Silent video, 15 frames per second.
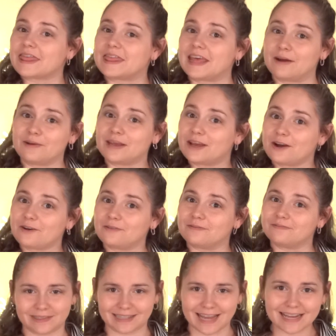There we go.
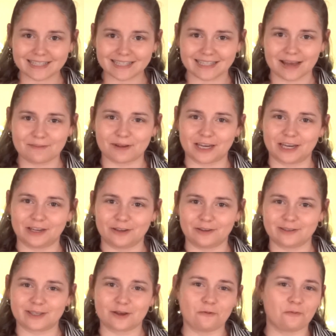Next, I'm gonna
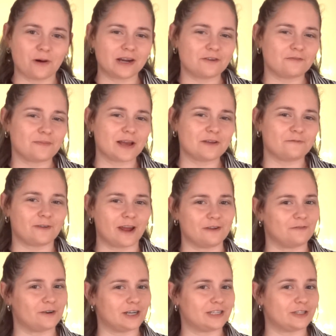use one of my
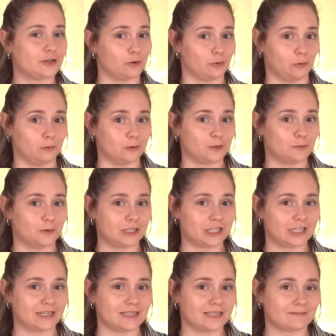favorite tools, which
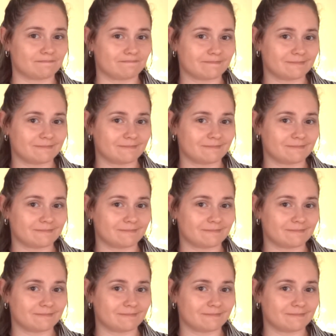is